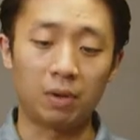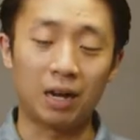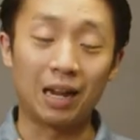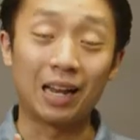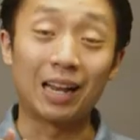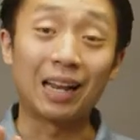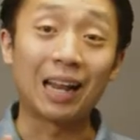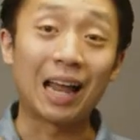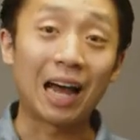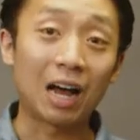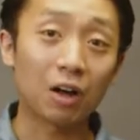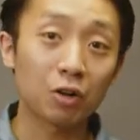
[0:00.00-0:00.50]

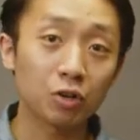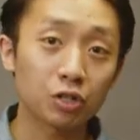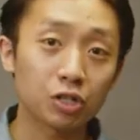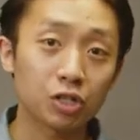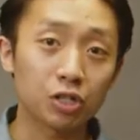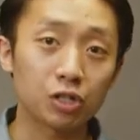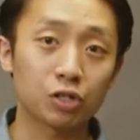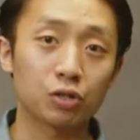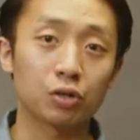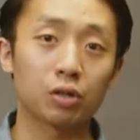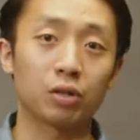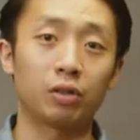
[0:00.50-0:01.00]

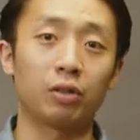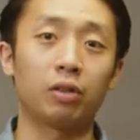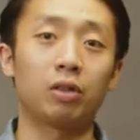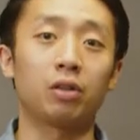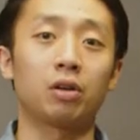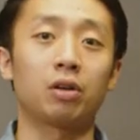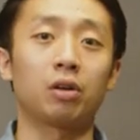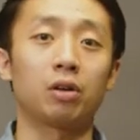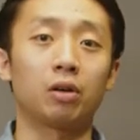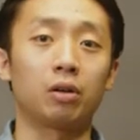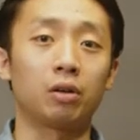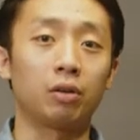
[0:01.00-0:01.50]
allows
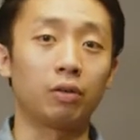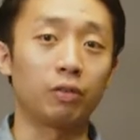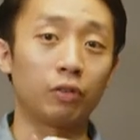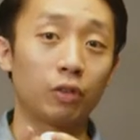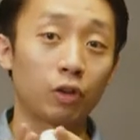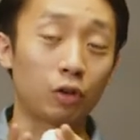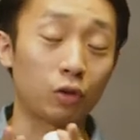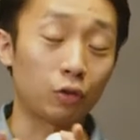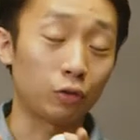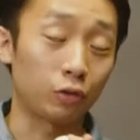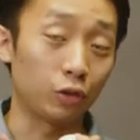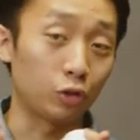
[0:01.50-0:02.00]

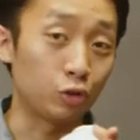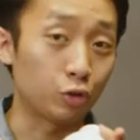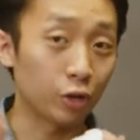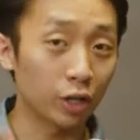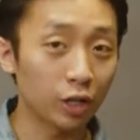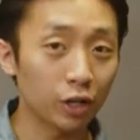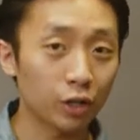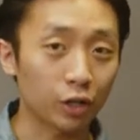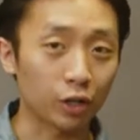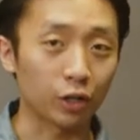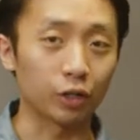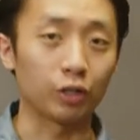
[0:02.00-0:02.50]
the
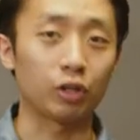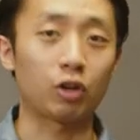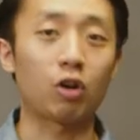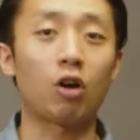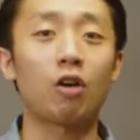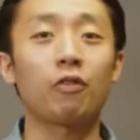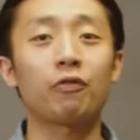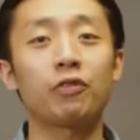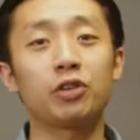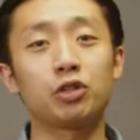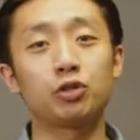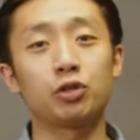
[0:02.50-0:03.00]
drinker, the
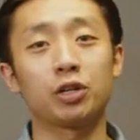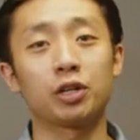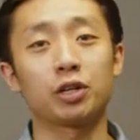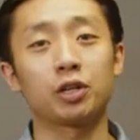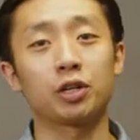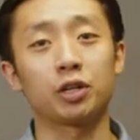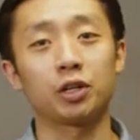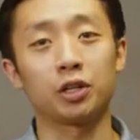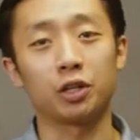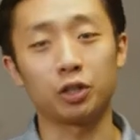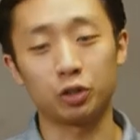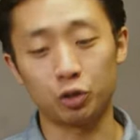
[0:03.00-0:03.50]
coffee
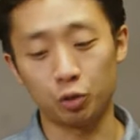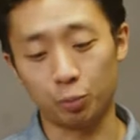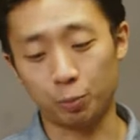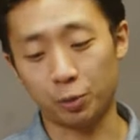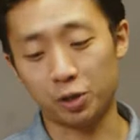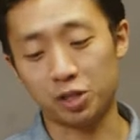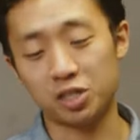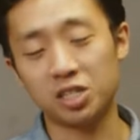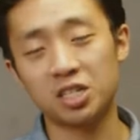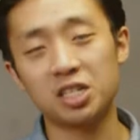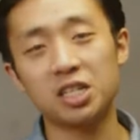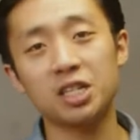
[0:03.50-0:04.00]
drinker, to
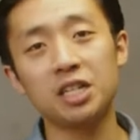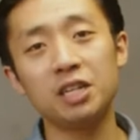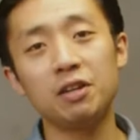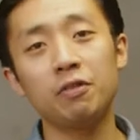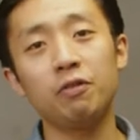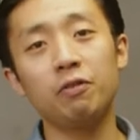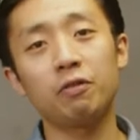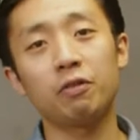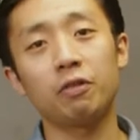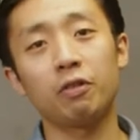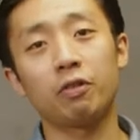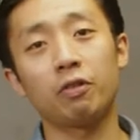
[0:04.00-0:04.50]

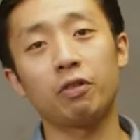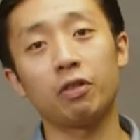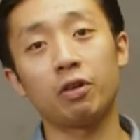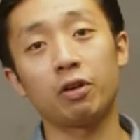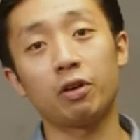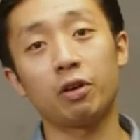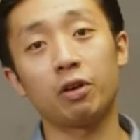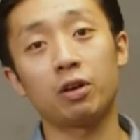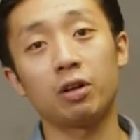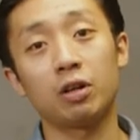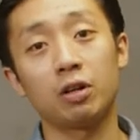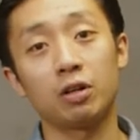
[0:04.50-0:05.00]
perceive
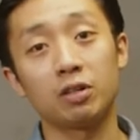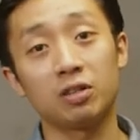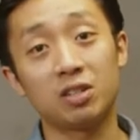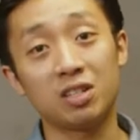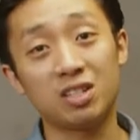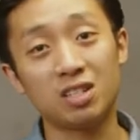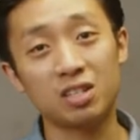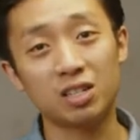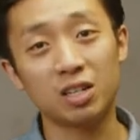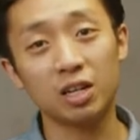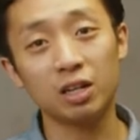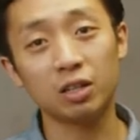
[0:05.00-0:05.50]
the
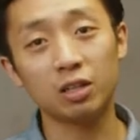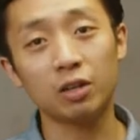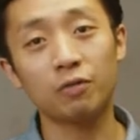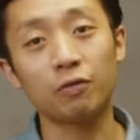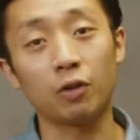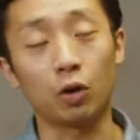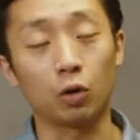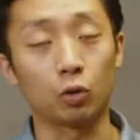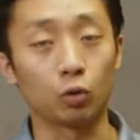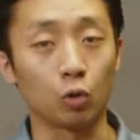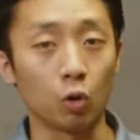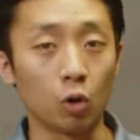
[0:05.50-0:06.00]
distinctive
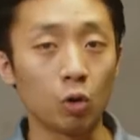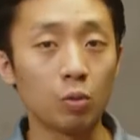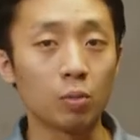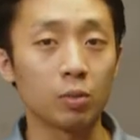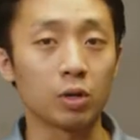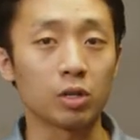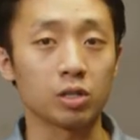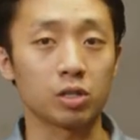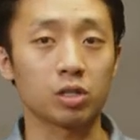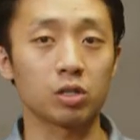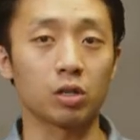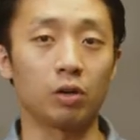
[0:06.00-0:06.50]

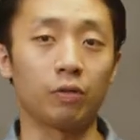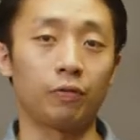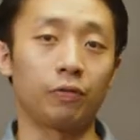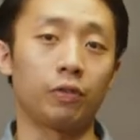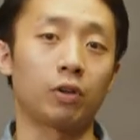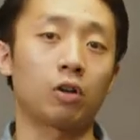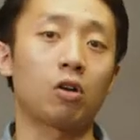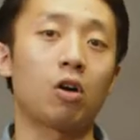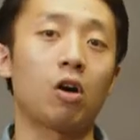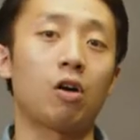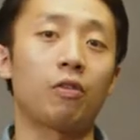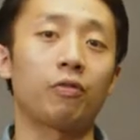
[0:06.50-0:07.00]
aromas of
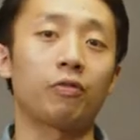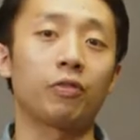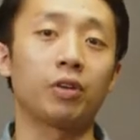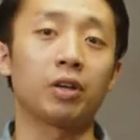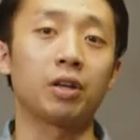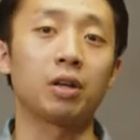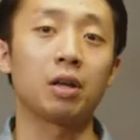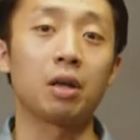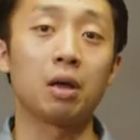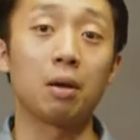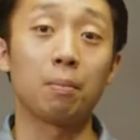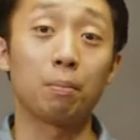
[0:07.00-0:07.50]
the
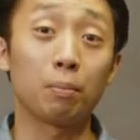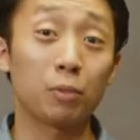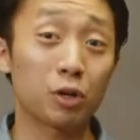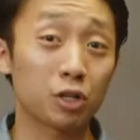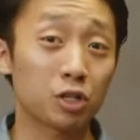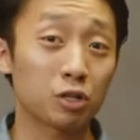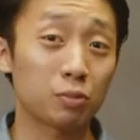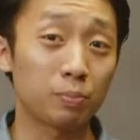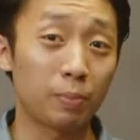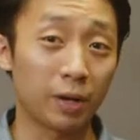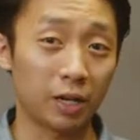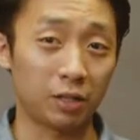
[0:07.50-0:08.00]
coffee
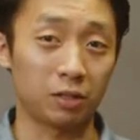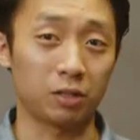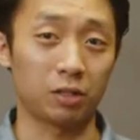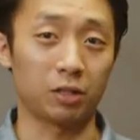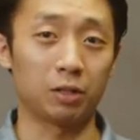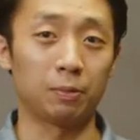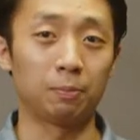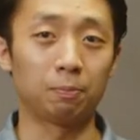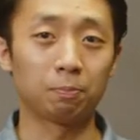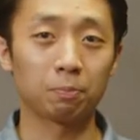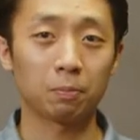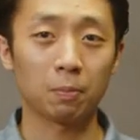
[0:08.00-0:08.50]
much
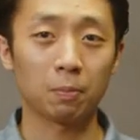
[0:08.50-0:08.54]
better.